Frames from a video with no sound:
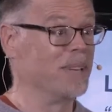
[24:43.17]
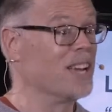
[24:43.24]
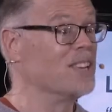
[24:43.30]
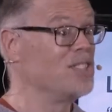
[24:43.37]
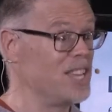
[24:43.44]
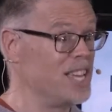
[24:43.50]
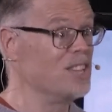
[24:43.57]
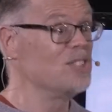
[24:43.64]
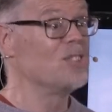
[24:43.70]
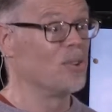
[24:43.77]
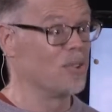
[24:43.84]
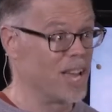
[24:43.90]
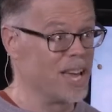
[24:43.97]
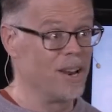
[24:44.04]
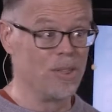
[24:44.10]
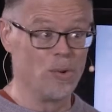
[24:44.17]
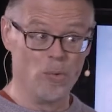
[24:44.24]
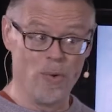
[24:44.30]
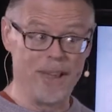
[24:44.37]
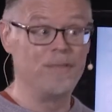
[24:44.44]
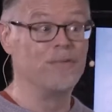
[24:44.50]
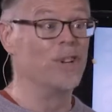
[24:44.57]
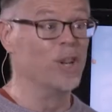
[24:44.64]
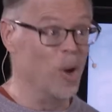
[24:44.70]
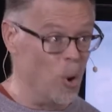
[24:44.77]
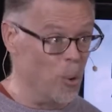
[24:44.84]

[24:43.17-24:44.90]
because he is the kind of the rightful